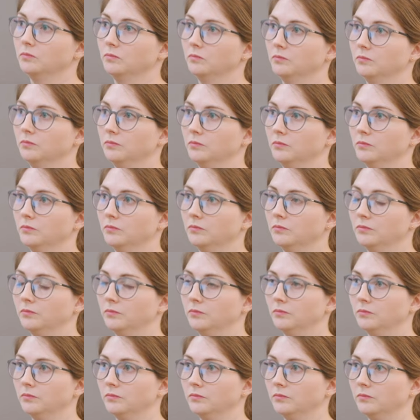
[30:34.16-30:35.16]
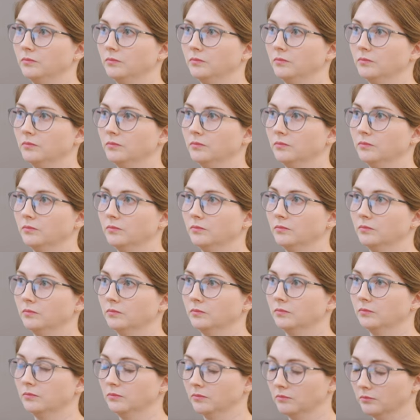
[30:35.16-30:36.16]

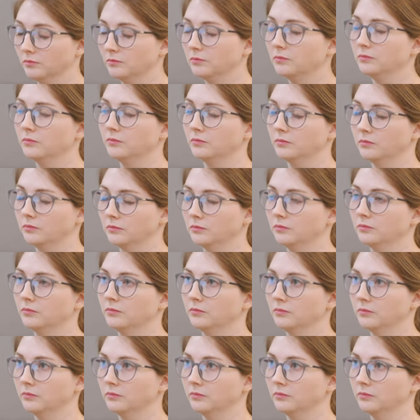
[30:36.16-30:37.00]
No words are spoken by the person on screen.